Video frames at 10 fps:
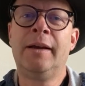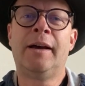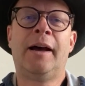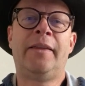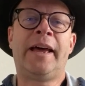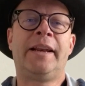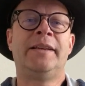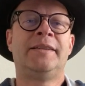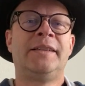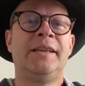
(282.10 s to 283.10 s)
That
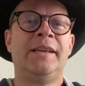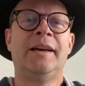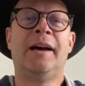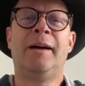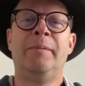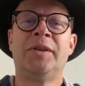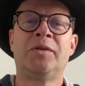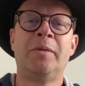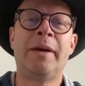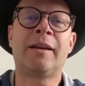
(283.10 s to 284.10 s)
is the
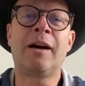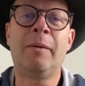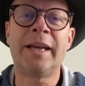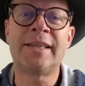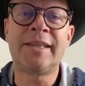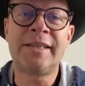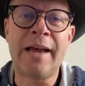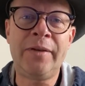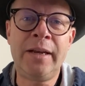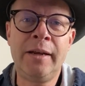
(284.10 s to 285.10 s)
Mystery Men Comics
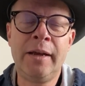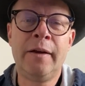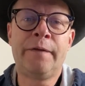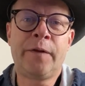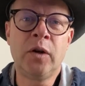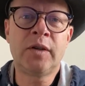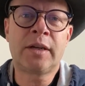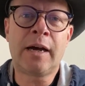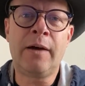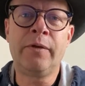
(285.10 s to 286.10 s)
7,
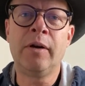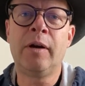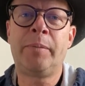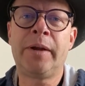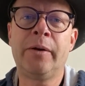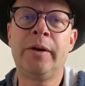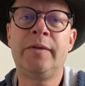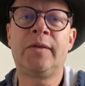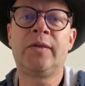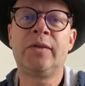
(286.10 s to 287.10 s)
first cover
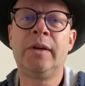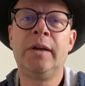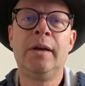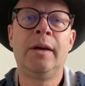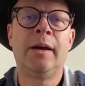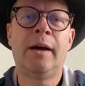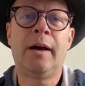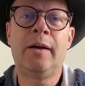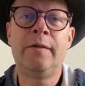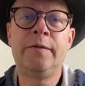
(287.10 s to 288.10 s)
appearance
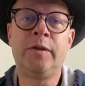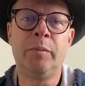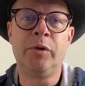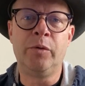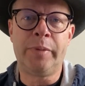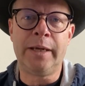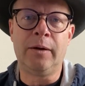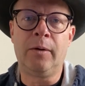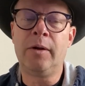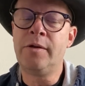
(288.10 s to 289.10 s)
of the Blue
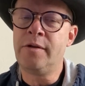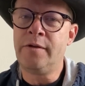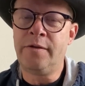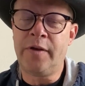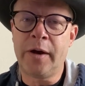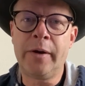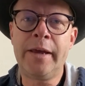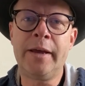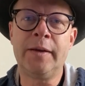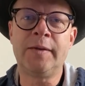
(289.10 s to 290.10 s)
Beetle. There
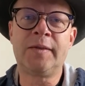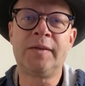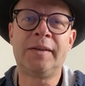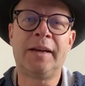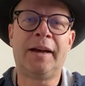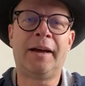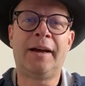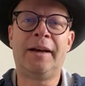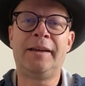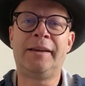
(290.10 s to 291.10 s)
he is,
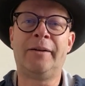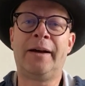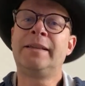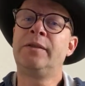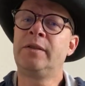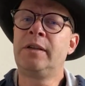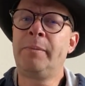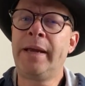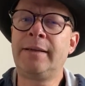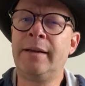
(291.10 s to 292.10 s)
as he was
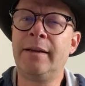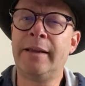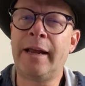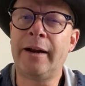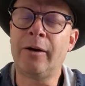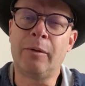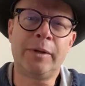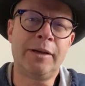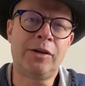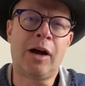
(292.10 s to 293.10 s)
depicted in that era
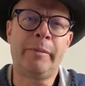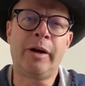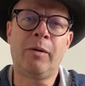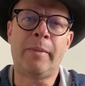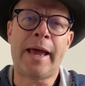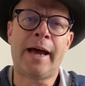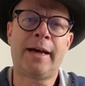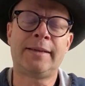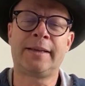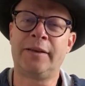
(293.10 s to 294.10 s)
with the domino
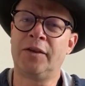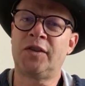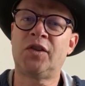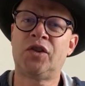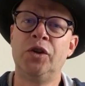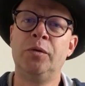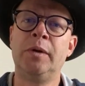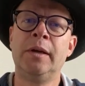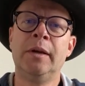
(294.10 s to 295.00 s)
mask and the suit.